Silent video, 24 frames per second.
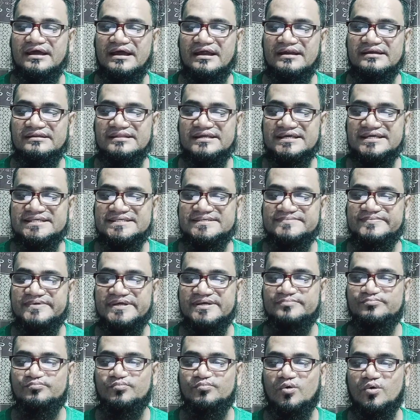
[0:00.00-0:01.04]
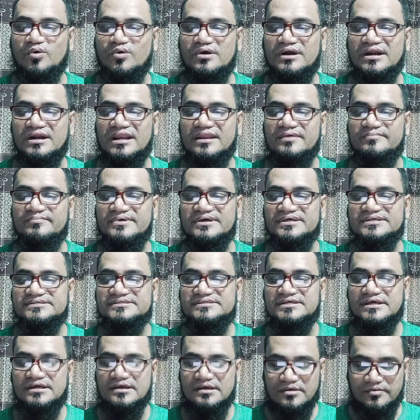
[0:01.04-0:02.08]
and they speak more relevance
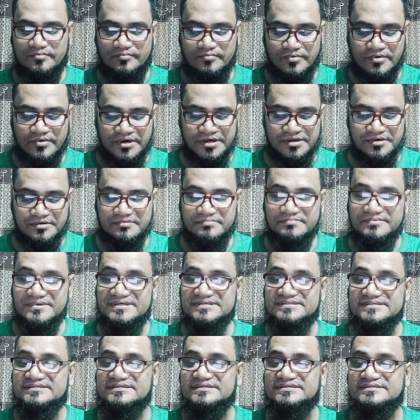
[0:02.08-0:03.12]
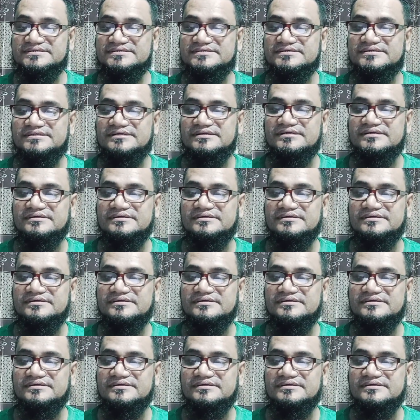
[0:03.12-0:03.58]
for your business.